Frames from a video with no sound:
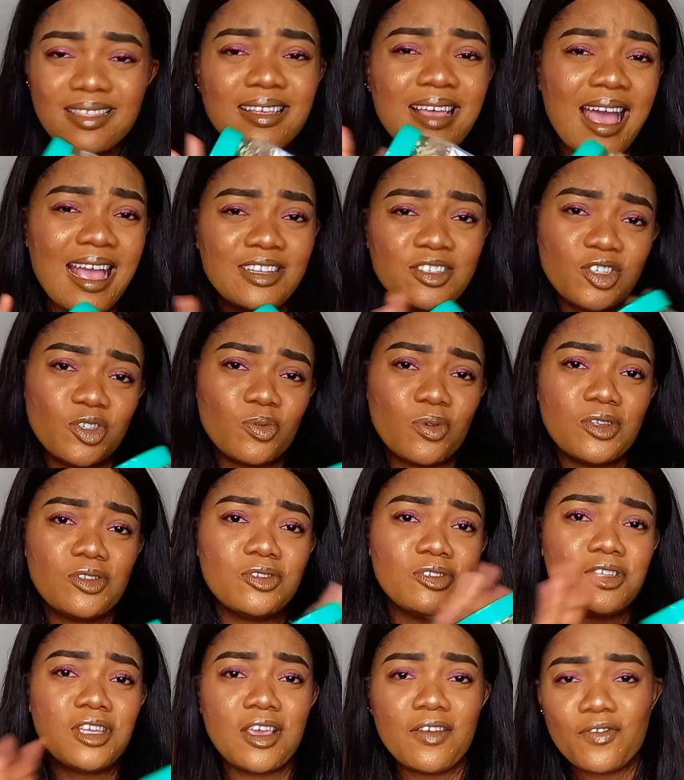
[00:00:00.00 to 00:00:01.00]
I just want to
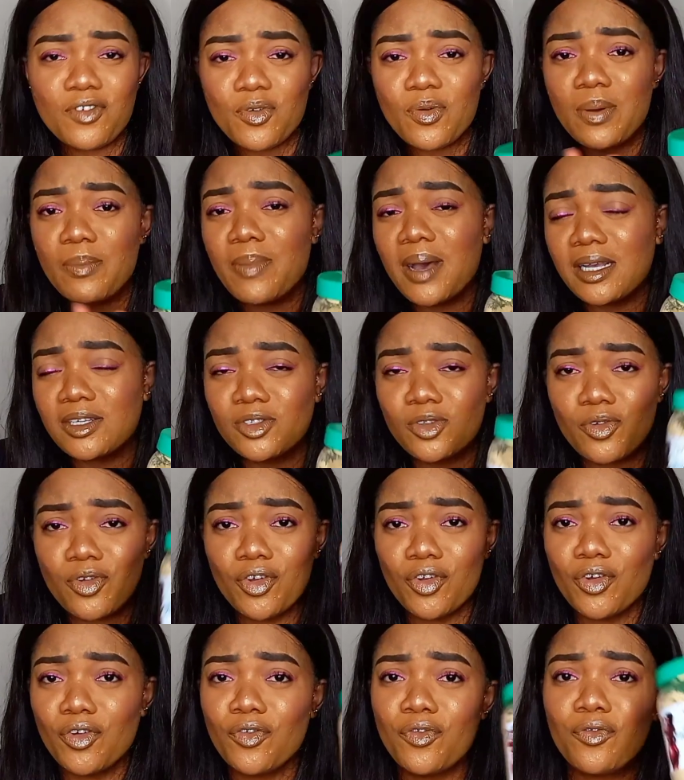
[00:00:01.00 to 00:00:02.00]
give you a backstory
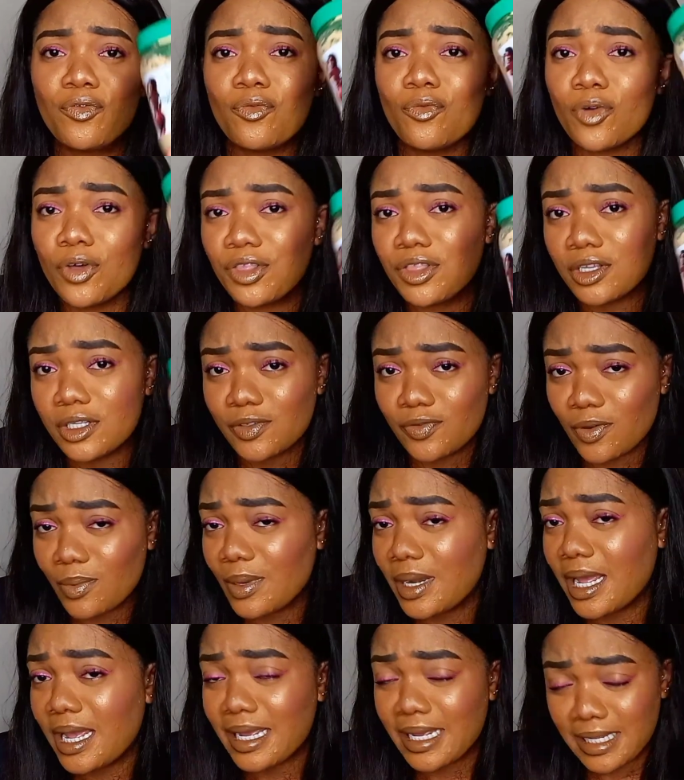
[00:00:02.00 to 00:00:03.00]
of what this
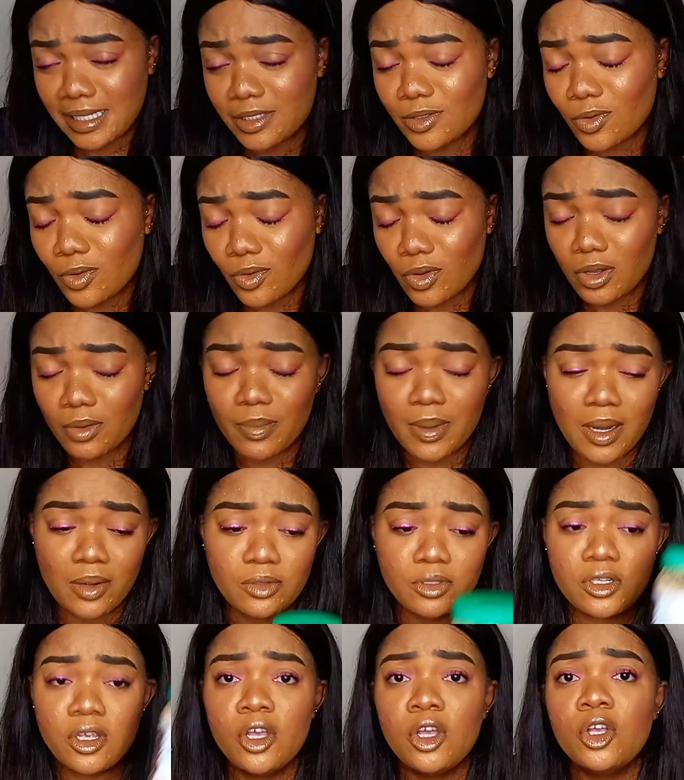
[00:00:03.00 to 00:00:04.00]
formula is all
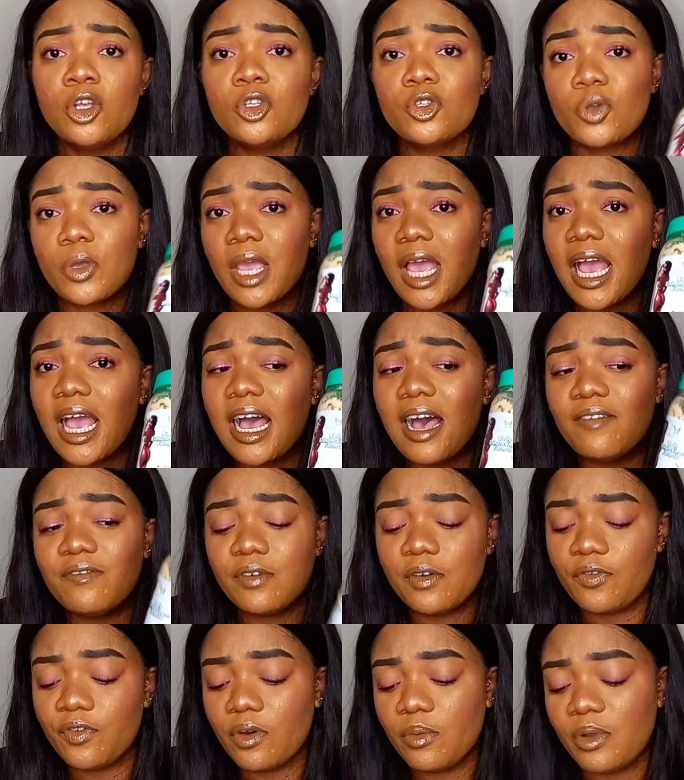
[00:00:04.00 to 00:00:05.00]
about. So here I have the
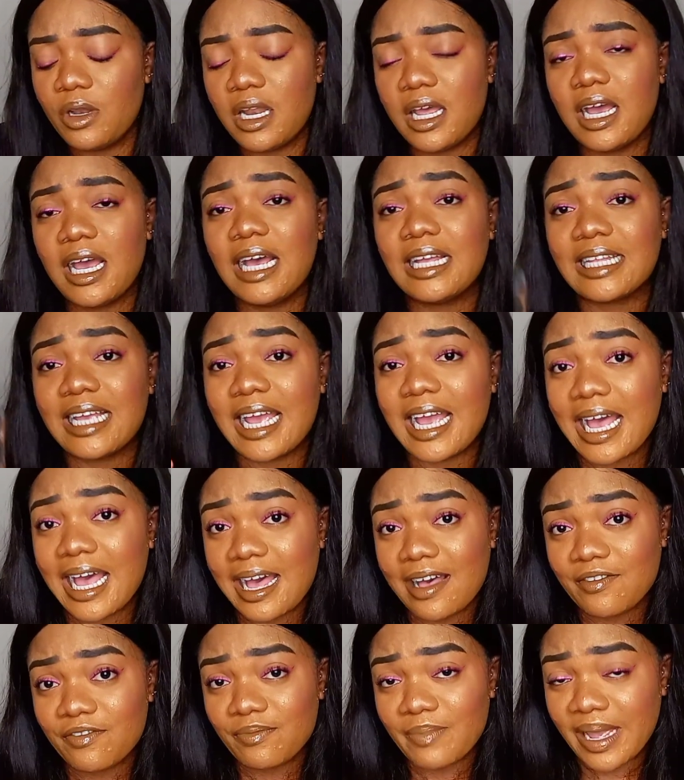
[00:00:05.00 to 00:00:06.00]
formula, and I
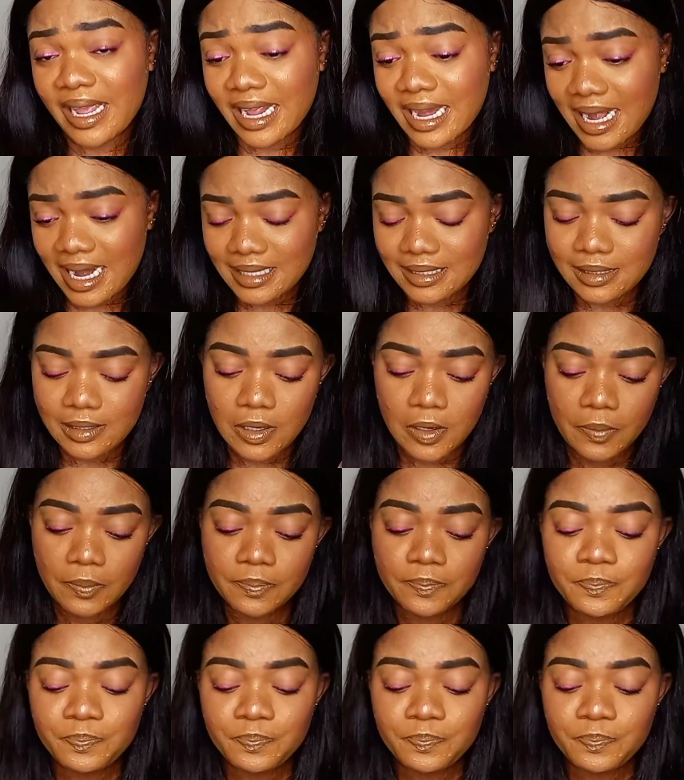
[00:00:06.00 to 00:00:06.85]
have my glass cup.